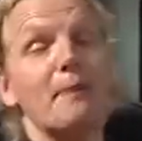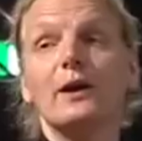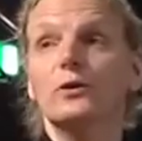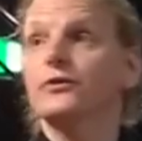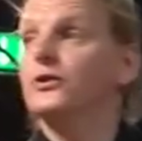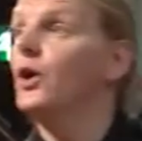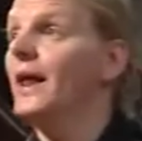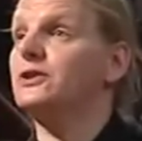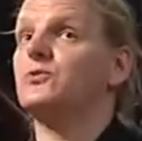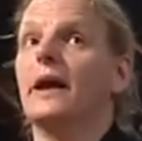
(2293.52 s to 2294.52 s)
speckles are not
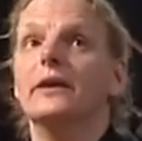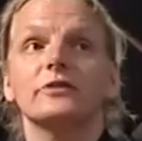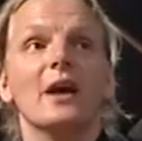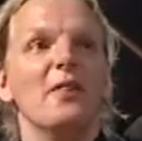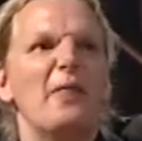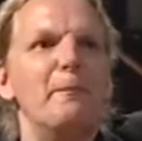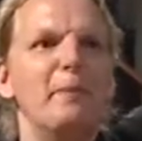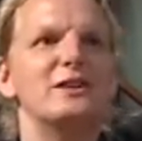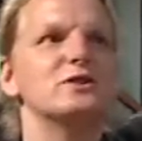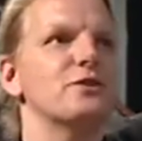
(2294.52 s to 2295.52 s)
X-rays. They're
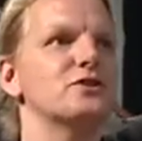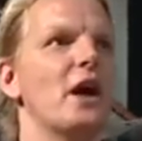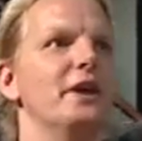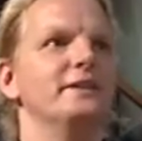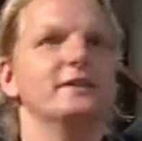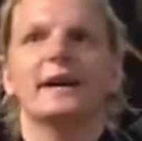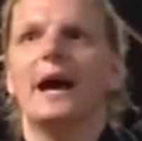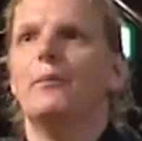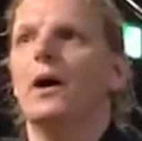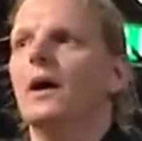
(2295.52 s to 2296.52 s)
bits of the Sun hitting the
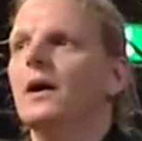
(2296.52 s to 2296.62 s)
camera.